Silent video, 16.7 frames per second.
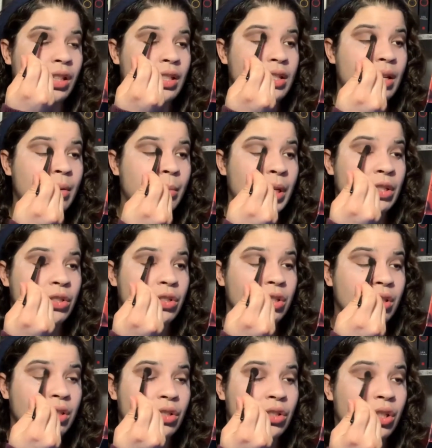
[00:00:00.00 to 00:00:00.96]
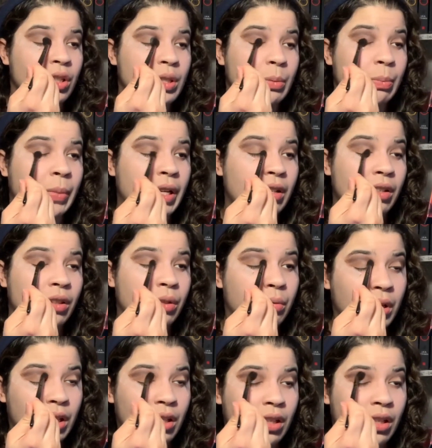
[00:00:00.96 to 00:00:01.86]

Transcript: as I mentioned, she'd spent 3